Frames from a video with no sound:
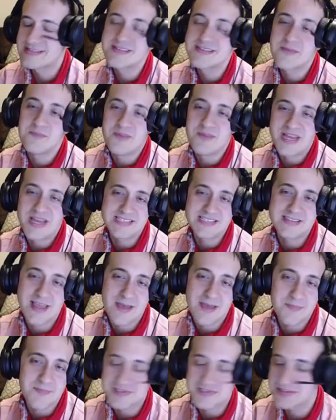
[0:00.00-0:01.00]
This is the
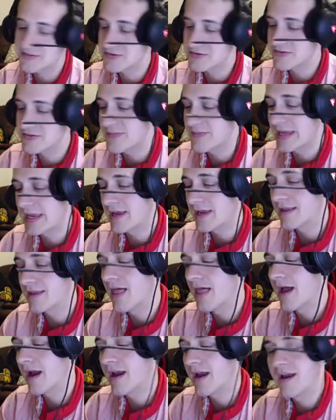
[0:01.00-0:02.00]
best episode of
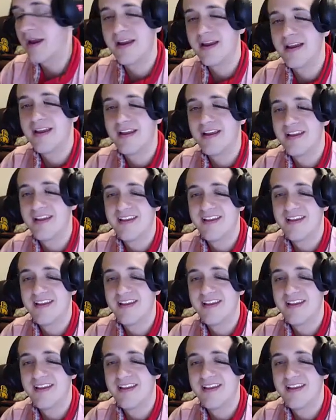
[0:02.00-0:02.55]
Making Luck.